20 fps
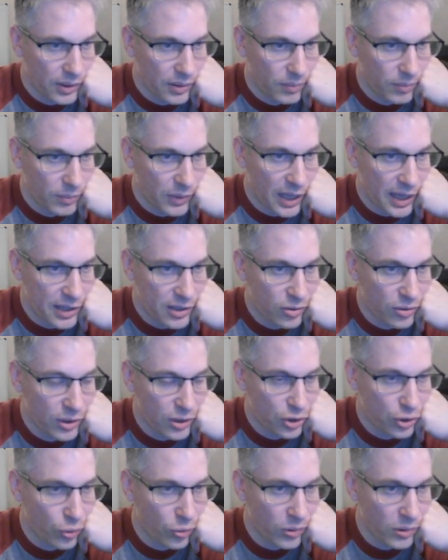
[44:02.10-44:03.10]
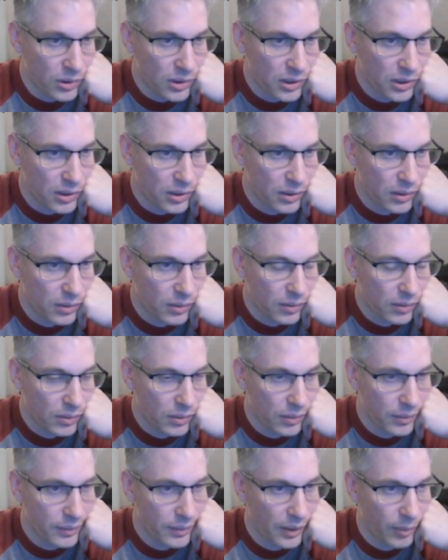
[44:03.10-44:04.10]
Castling short,
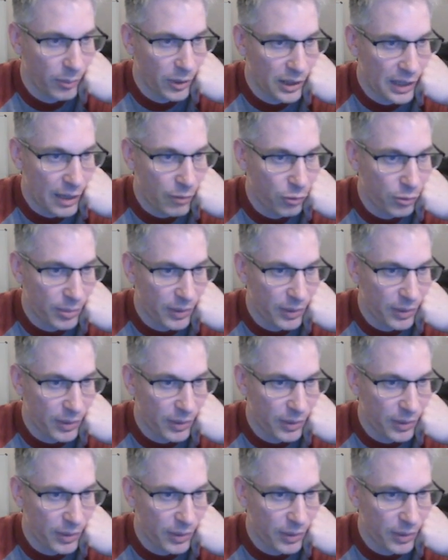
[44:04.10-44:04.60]
I mean, that would be